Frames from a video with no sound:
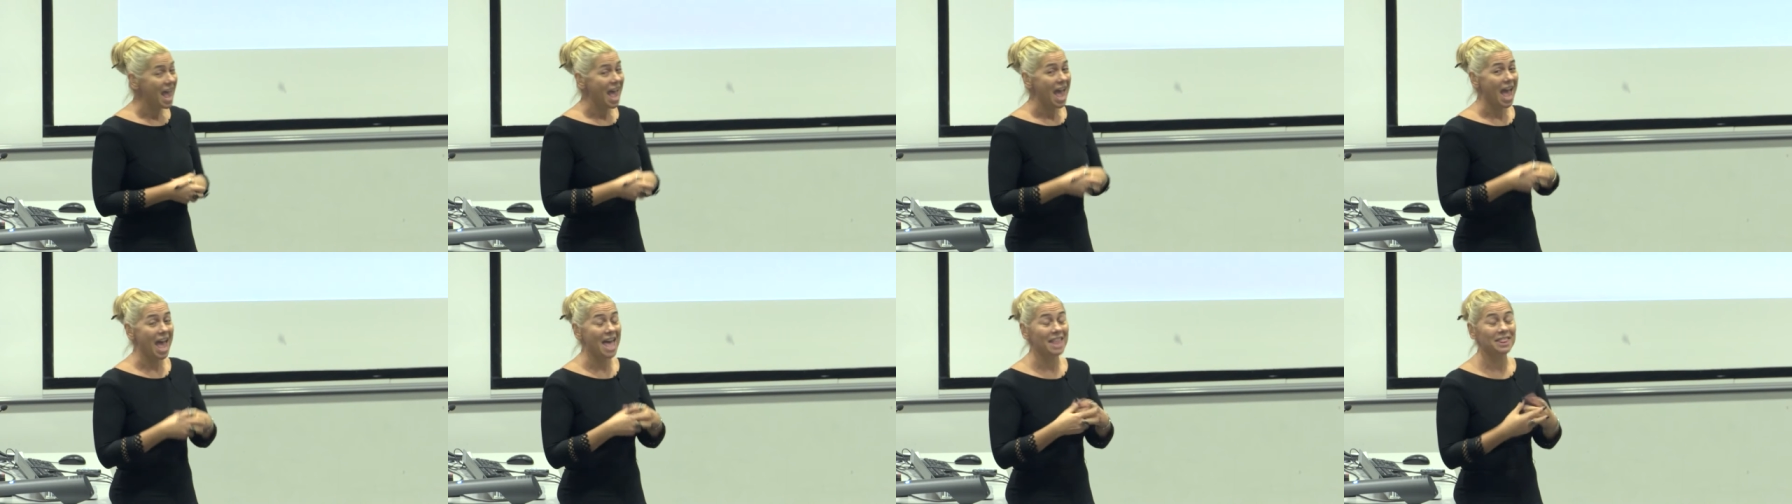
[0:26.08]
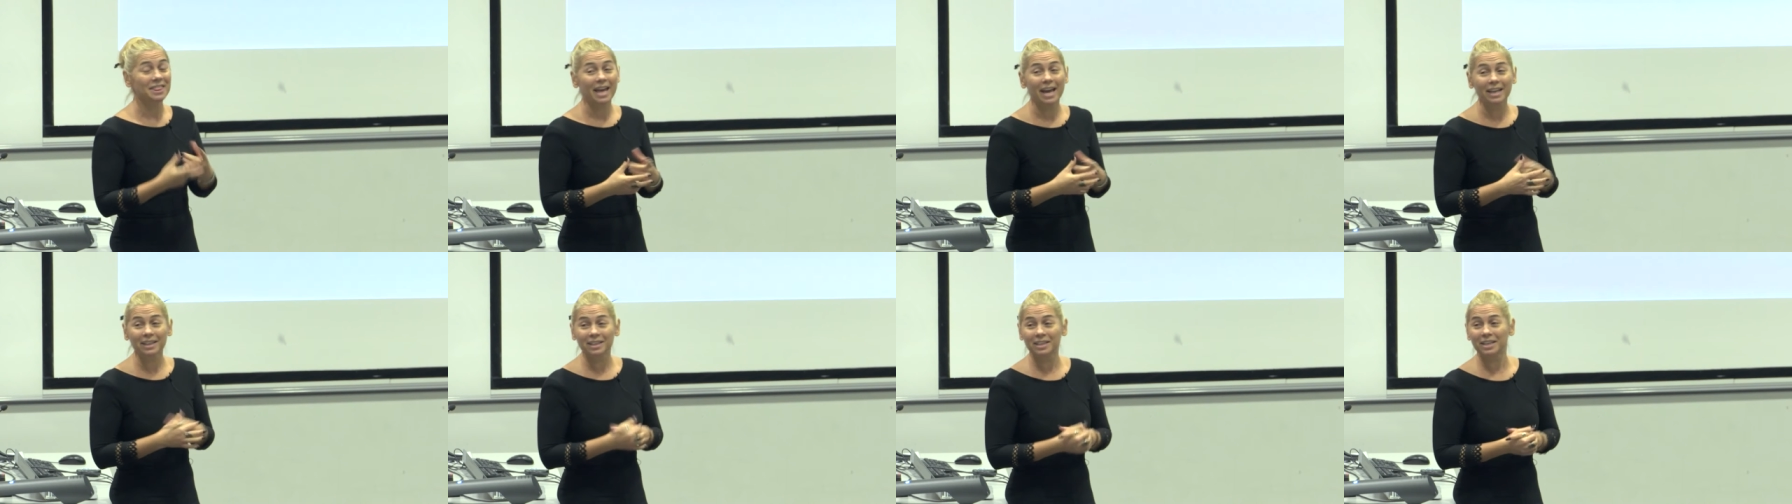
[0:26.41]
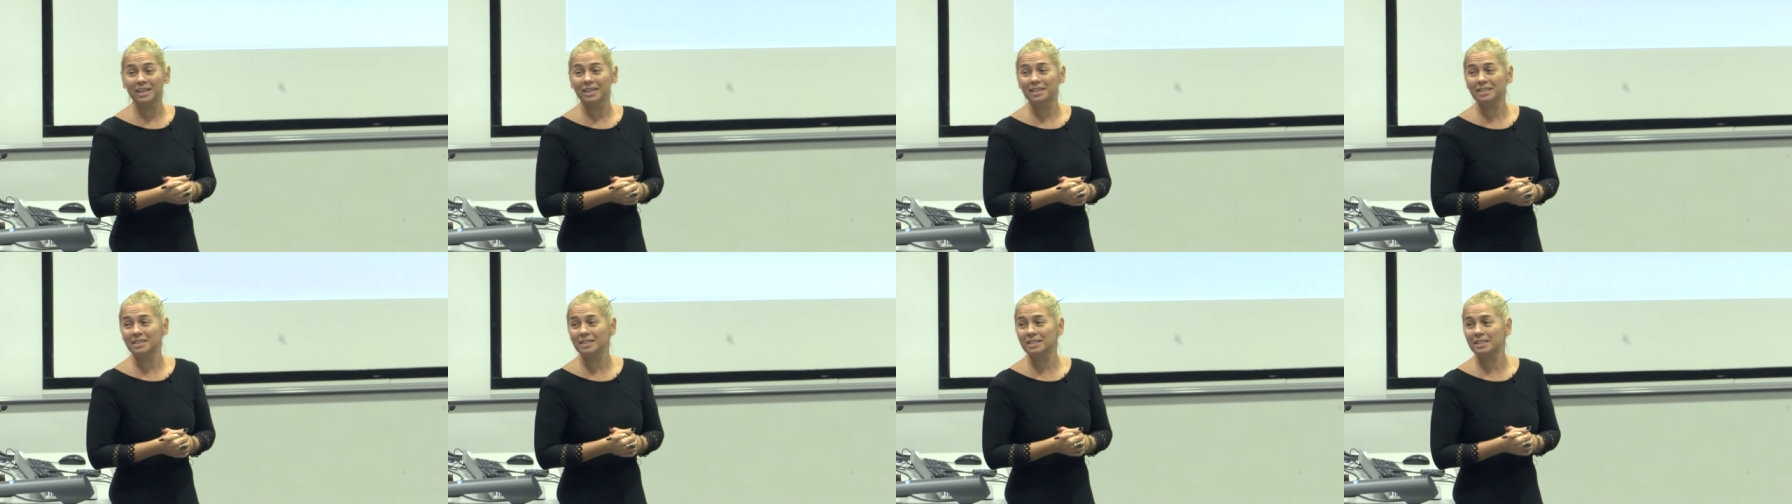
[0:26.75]
and that
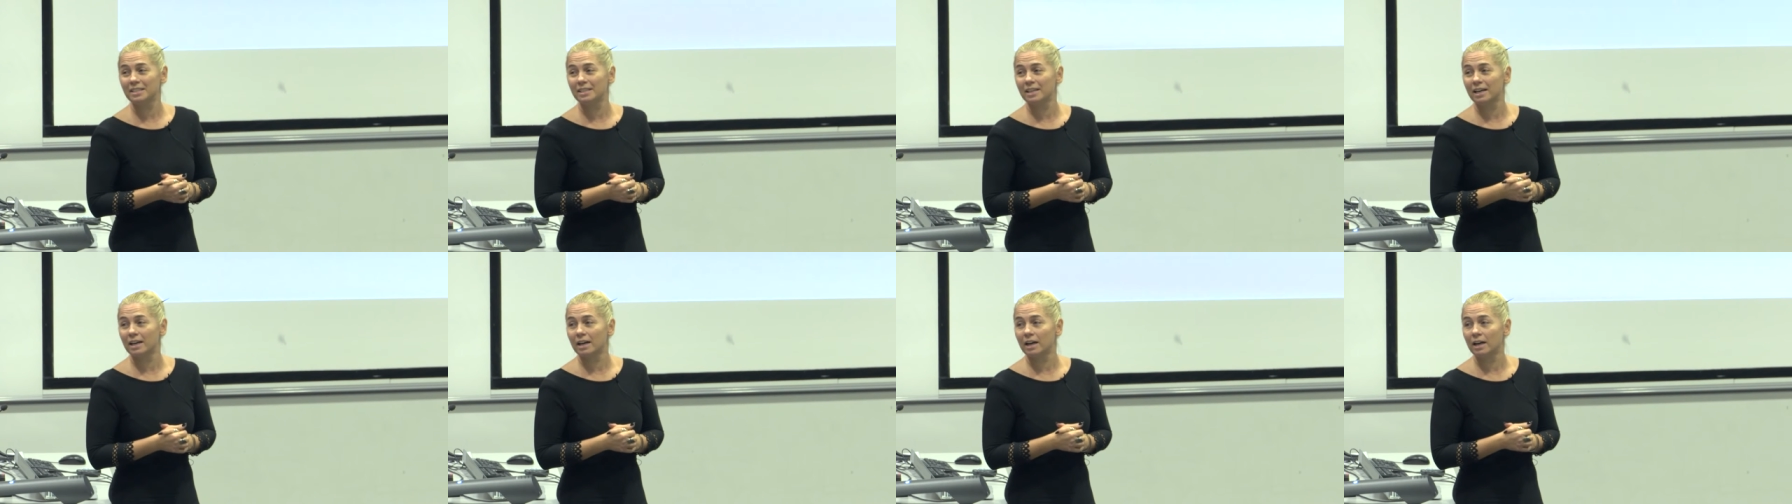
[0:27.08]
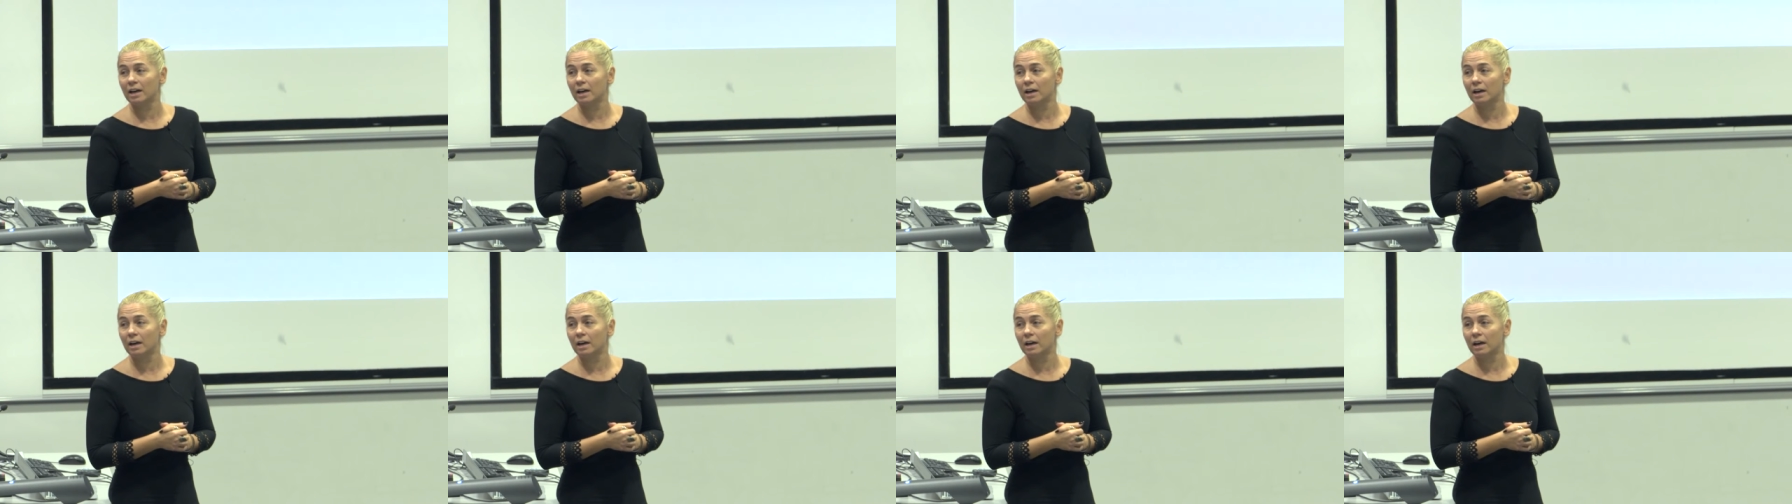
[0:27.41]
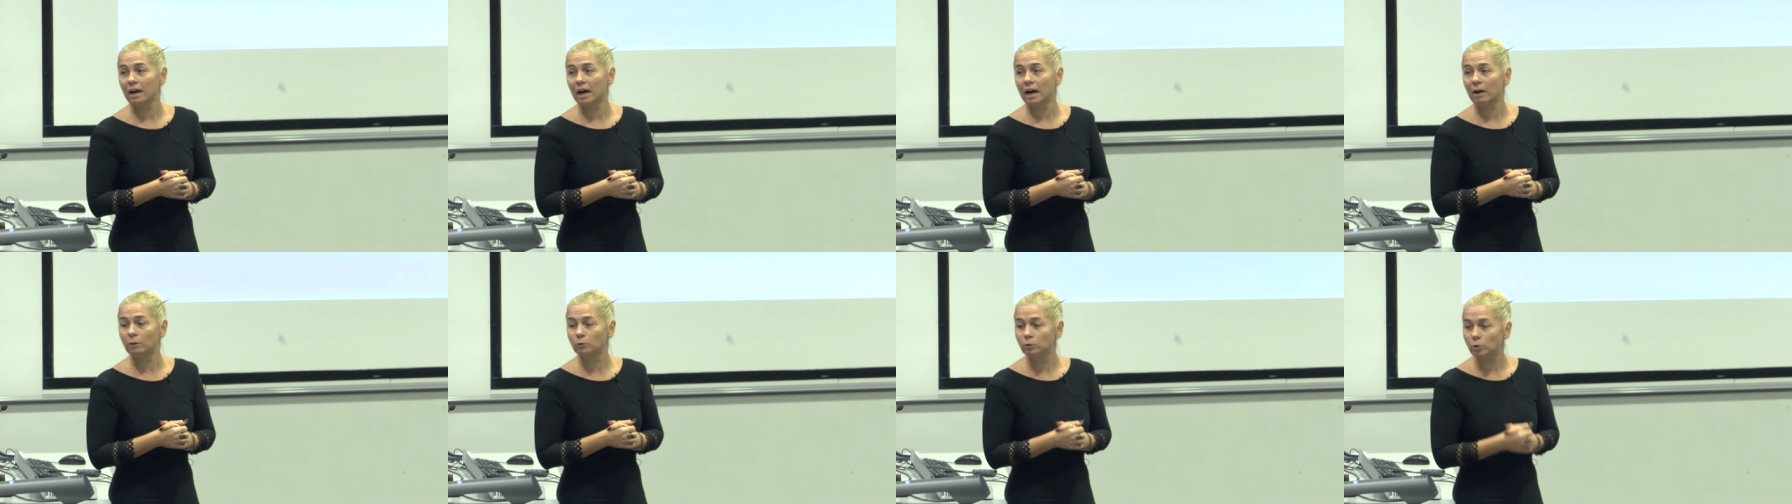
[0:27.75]
is
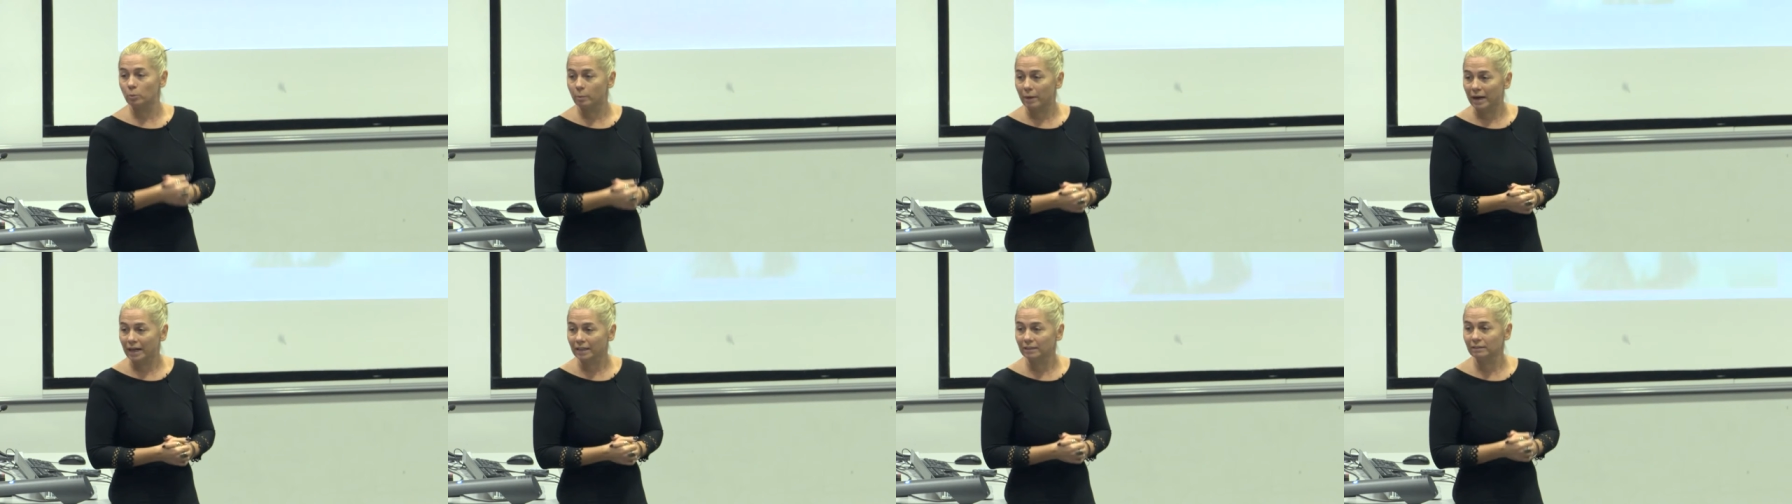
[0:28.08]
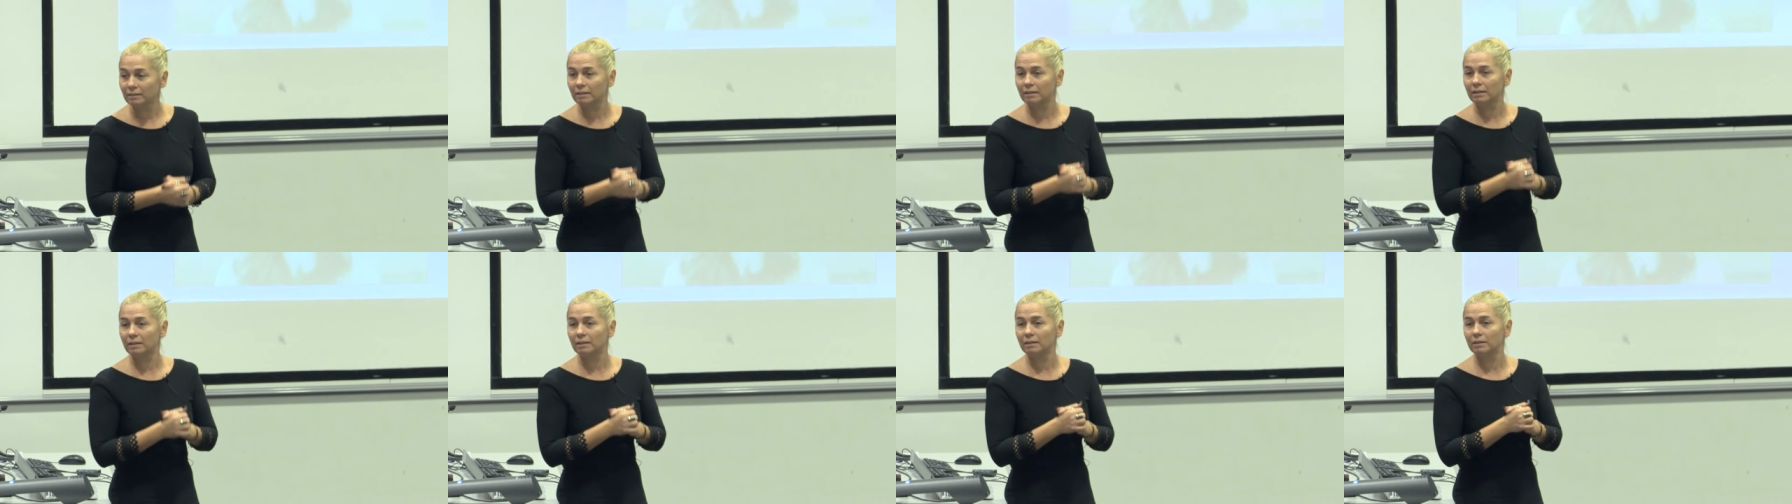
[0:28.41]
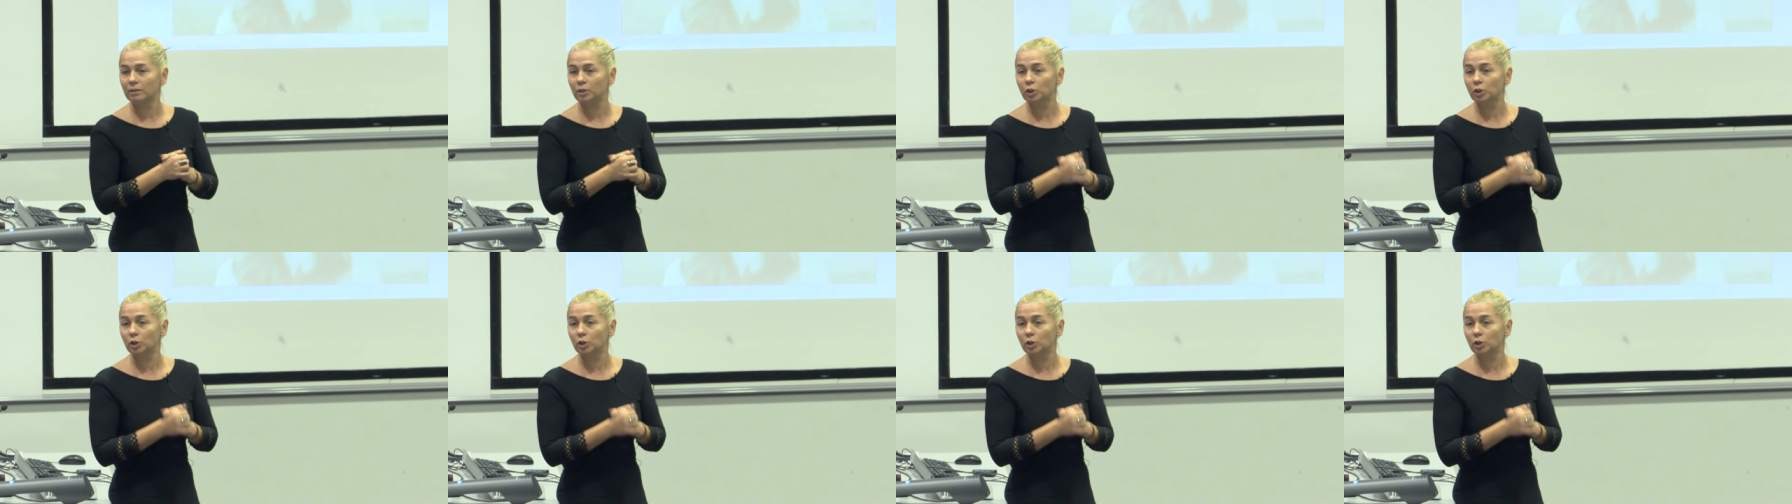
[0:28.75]
automatic